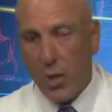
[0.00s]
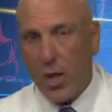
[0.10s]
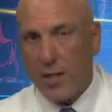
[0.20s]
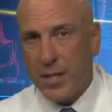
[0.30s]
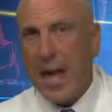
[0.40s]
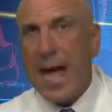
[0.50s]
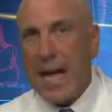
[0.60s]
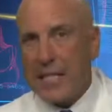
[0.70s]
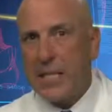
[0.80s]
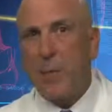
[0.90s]
Well, it's an
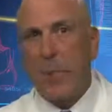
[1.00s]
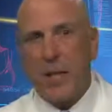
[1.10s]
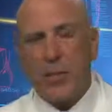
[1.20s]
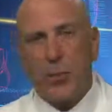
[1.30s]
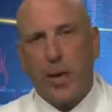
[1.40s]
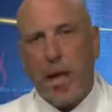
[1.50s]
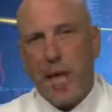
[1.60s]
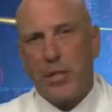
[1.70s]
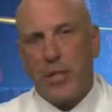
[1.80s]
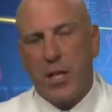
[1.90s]
acid-base
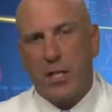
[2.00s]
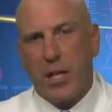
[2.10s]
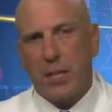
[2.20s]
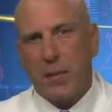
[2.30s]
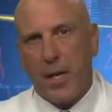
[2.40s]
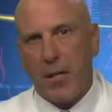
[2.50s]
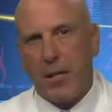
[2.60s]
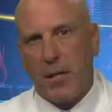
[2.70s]
reaction that takes place.